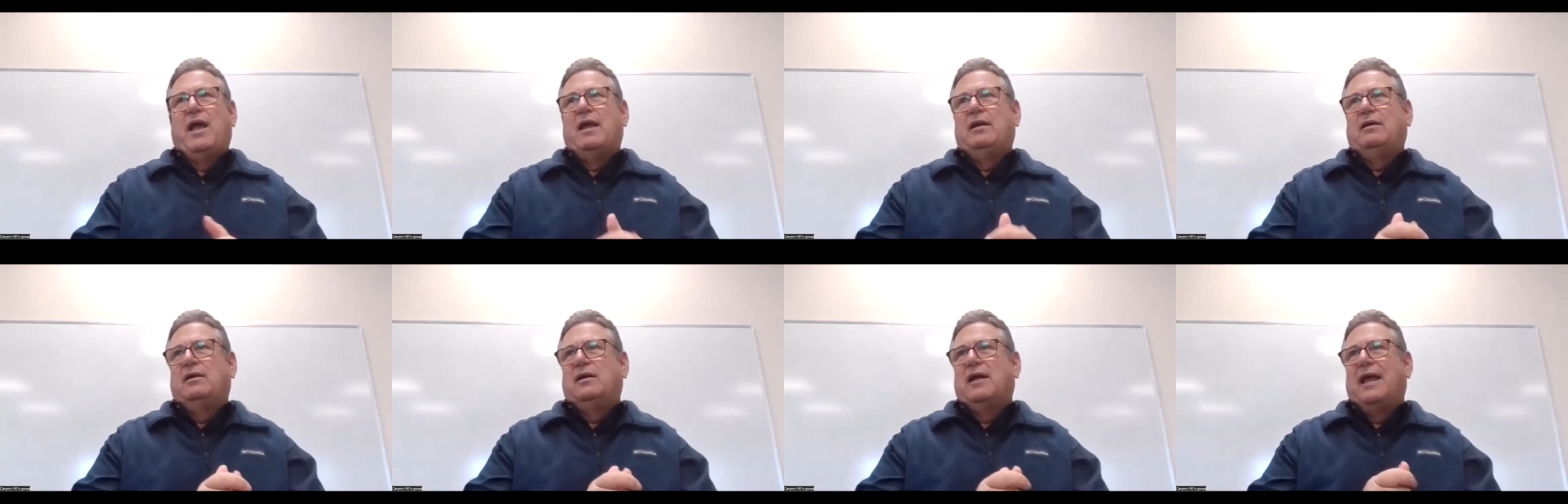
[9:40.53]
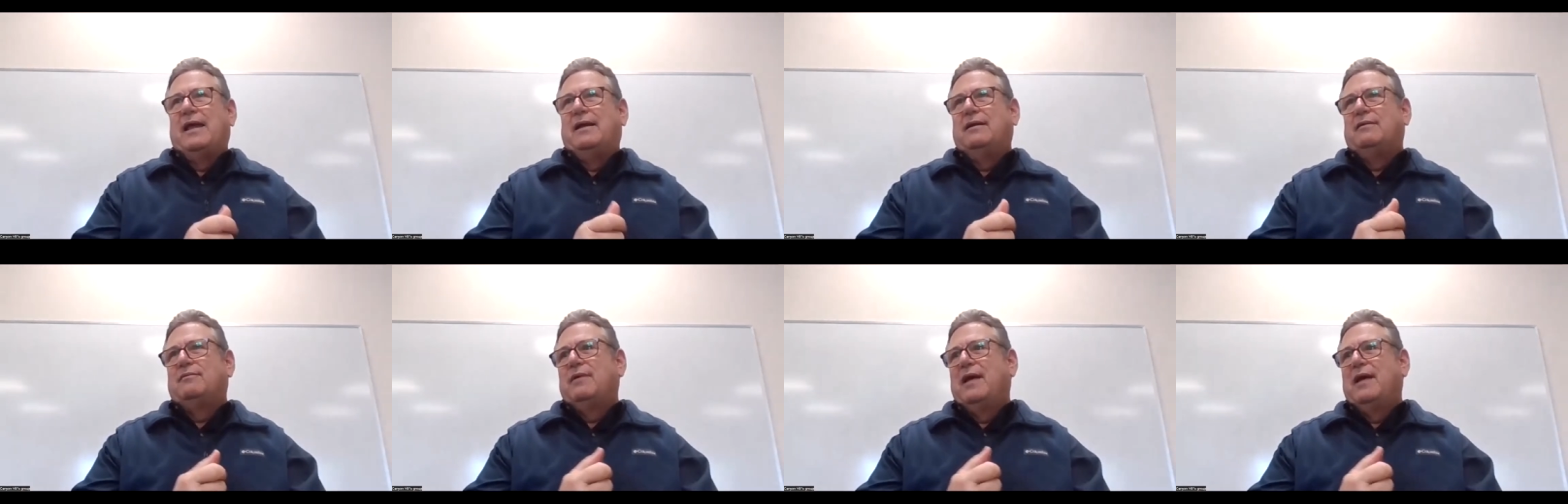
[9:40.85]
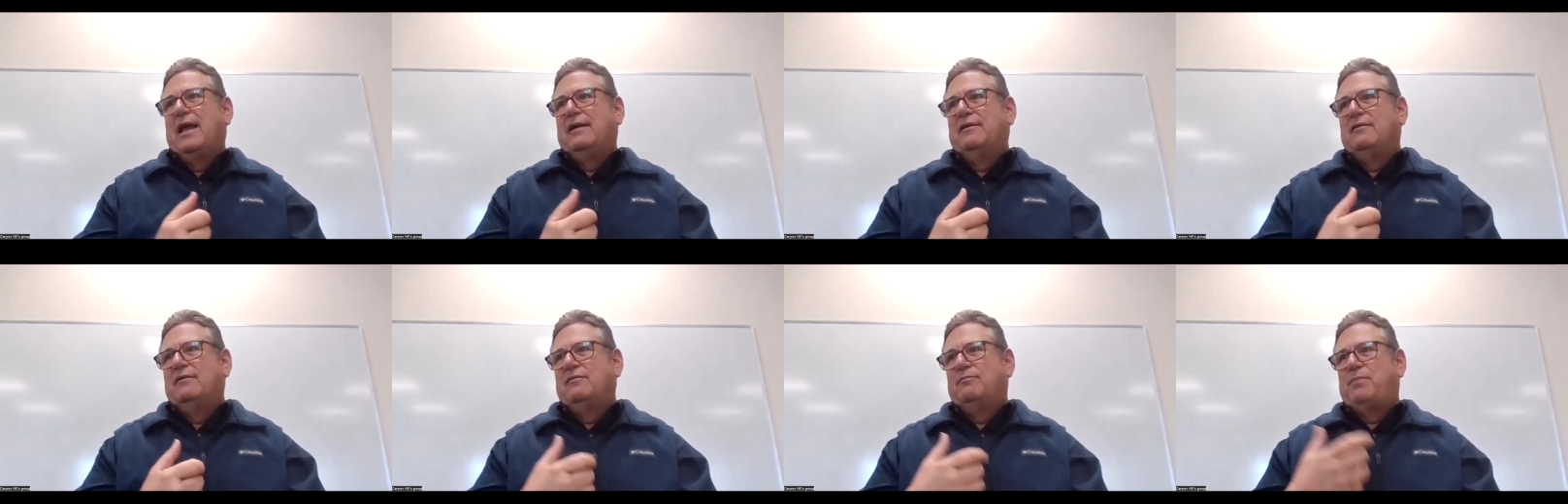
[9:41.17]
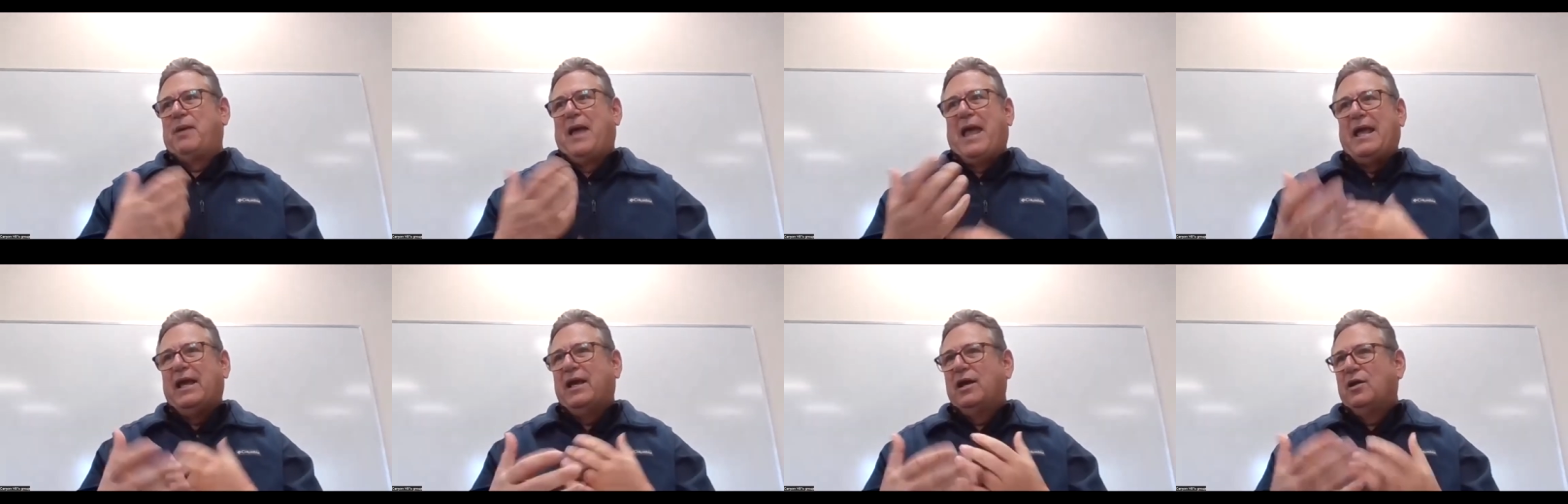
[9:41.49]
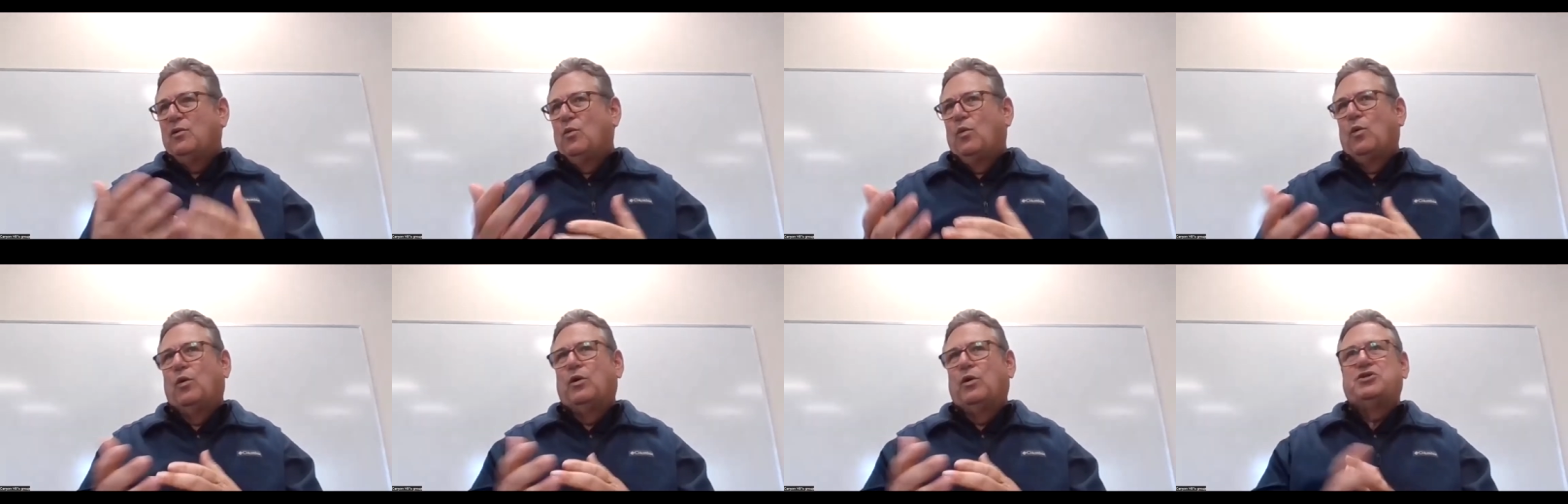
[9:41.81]
and, and, and
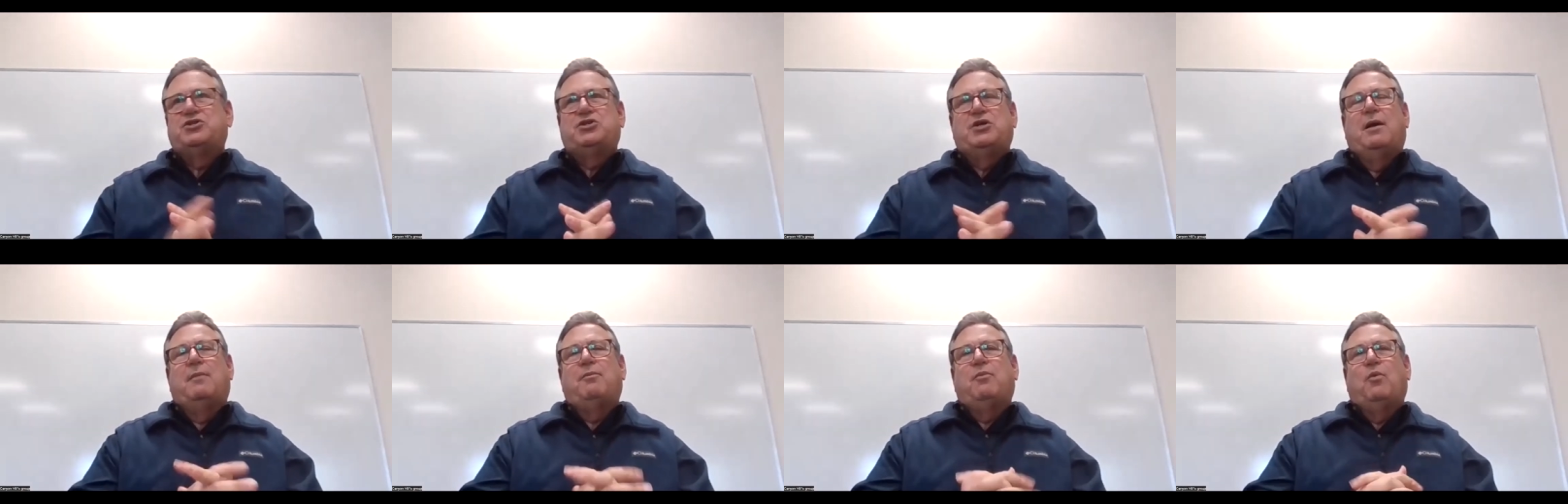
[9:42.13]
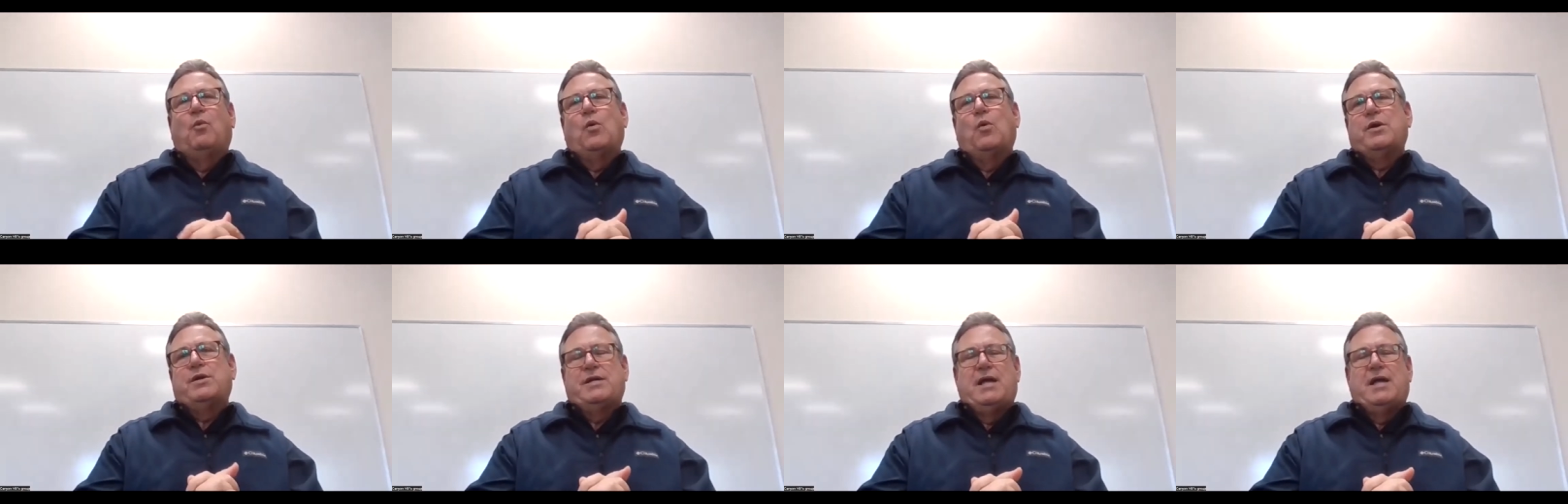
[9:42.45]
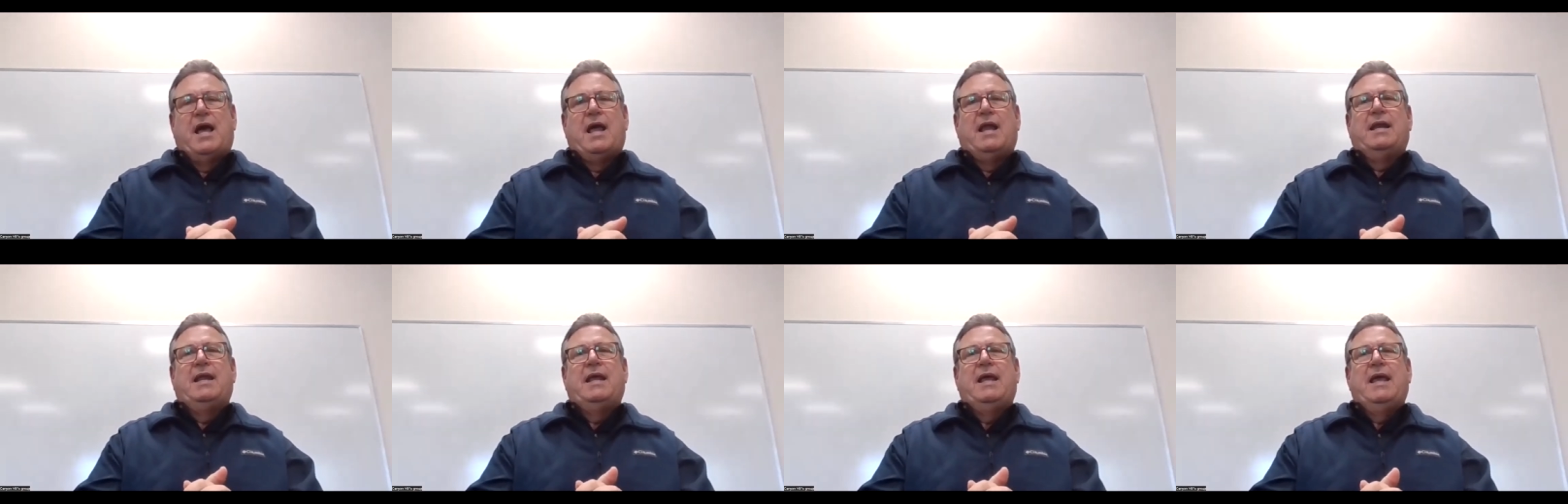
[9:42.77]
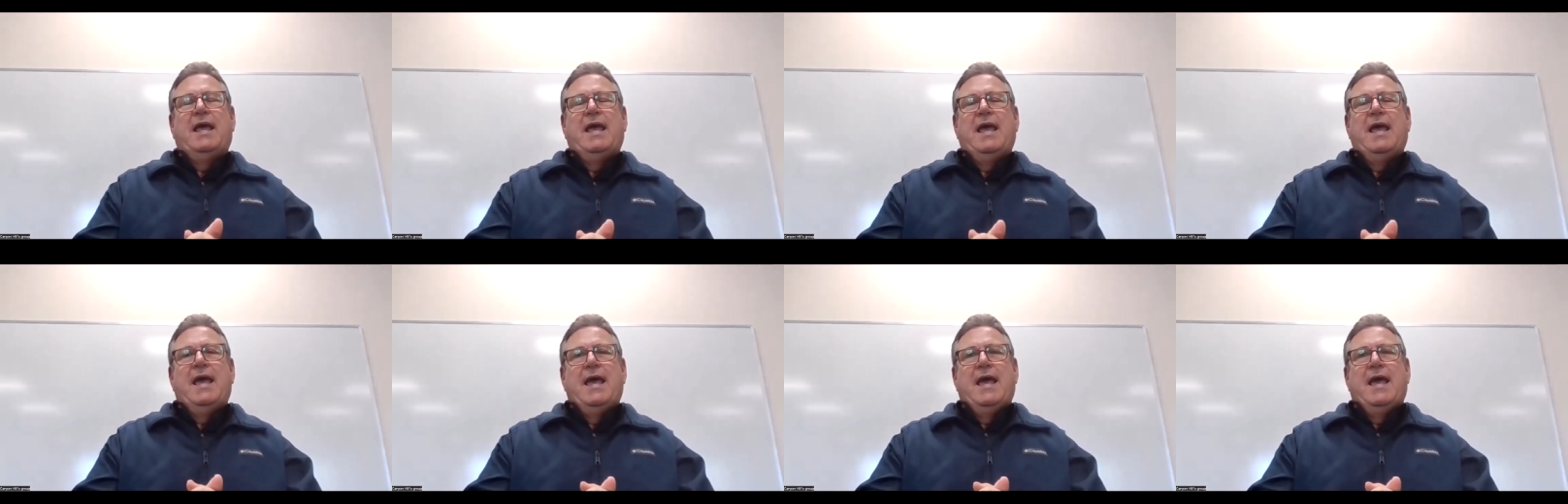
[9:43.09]
pagan worship were done.